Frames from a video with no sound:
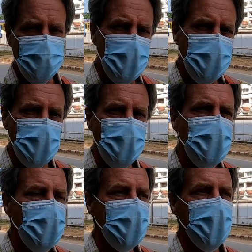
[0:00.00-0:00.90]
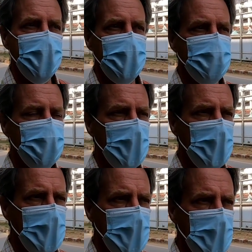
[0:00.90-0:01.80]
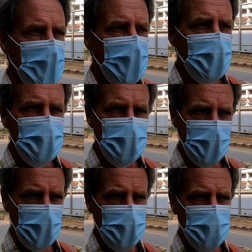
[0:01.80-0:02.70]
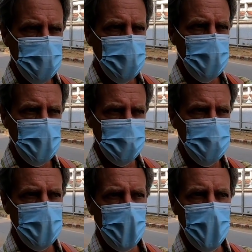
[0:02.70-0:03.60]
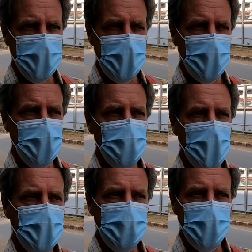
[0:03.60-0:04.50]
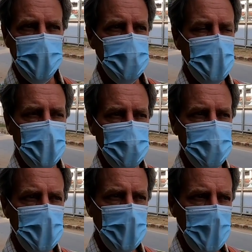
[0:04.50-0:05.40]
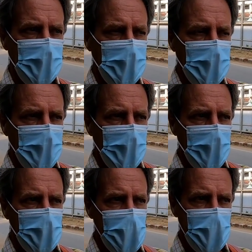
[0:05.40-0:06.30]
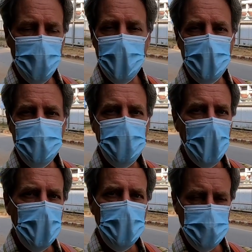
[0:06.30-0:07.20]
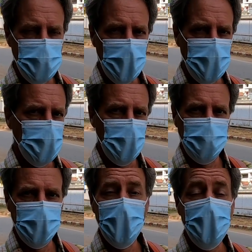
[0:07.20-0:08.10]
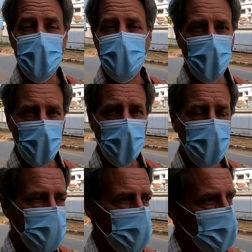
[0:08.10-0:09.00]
There's nothing new about it. There is a little, slot down at the bottom that says, how many days are you applying for?